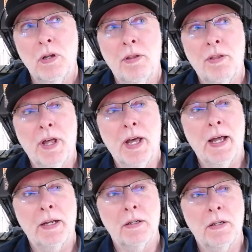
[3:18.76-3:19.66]

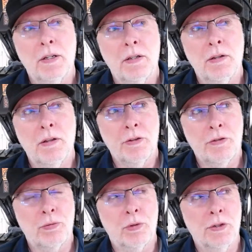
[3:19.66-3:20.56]
that
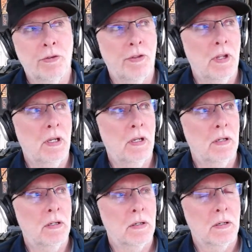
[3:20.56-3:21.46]
this was
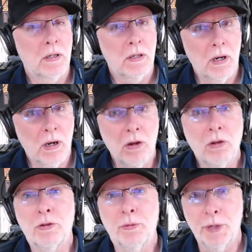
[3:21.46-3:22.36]
the
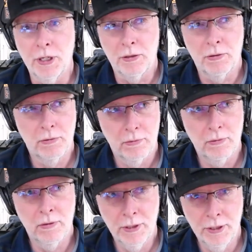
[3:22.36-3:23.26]
ultimate,
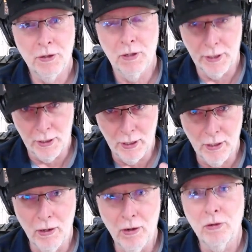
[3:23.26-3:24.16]
literally
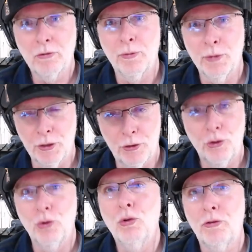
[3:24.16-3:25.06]
the ultimate
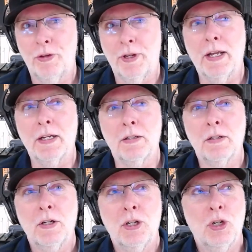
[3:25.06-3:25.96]
tool set
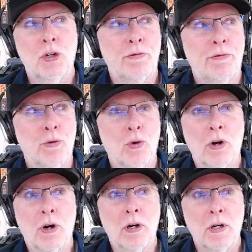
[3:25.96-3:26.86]

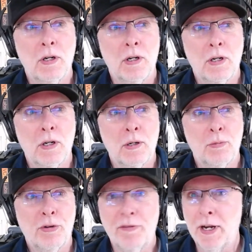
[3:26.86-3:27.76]
for
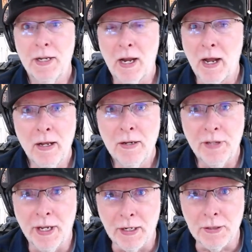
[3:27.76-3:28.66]
providing
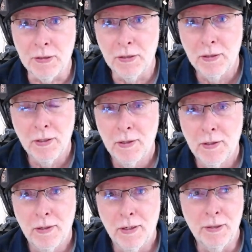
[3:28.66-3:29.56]
context.
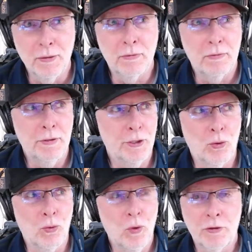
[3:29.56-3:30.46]
And,
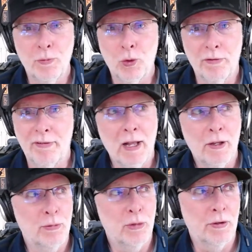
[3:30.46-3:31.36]
what's more
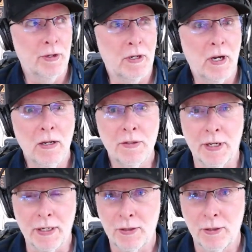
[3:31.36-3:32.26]
valuable than
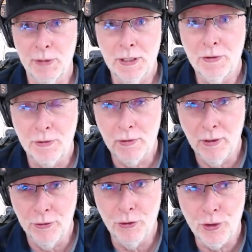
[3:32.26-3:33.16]
context? I mean, it's
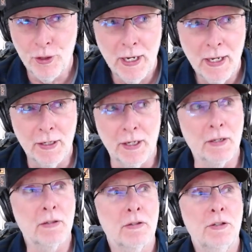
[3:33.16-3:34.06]

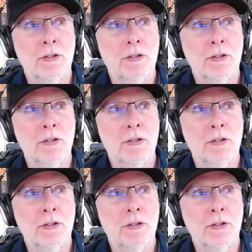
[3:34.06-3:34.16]
understanding.